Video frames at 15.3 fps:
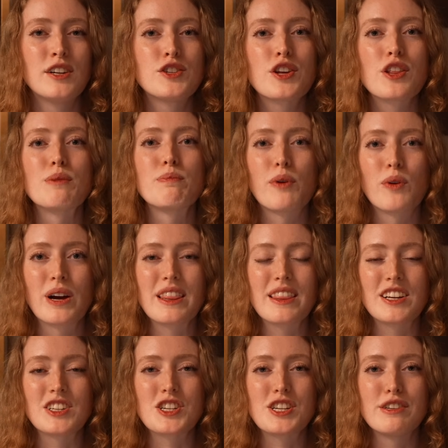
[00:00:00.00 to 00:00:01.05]
to the point
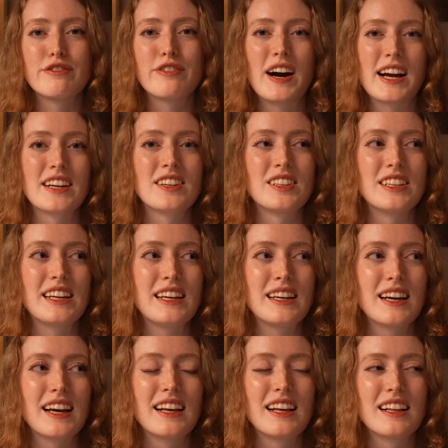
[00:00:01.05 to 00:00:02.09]
that she
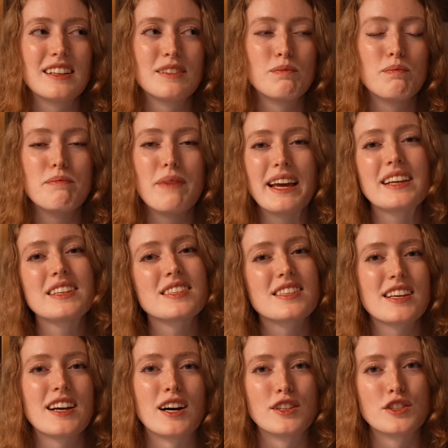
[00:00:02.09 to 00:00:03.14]
finally makes
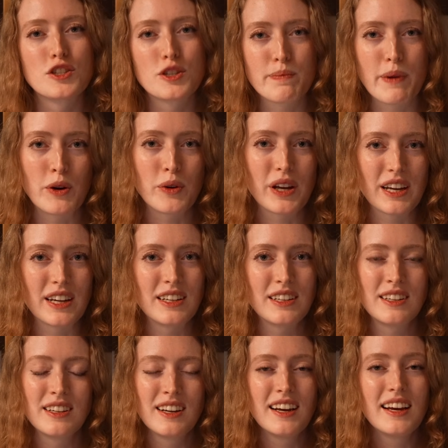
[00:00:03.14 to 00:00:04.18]
the
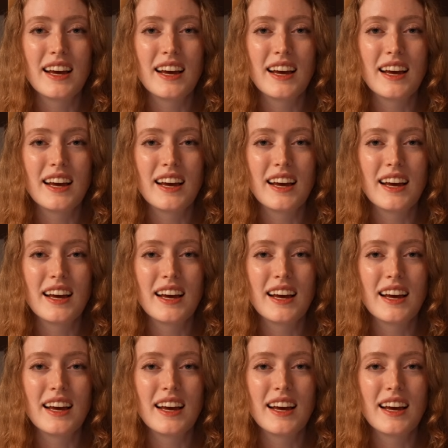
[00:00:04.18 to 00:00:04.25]
unspoken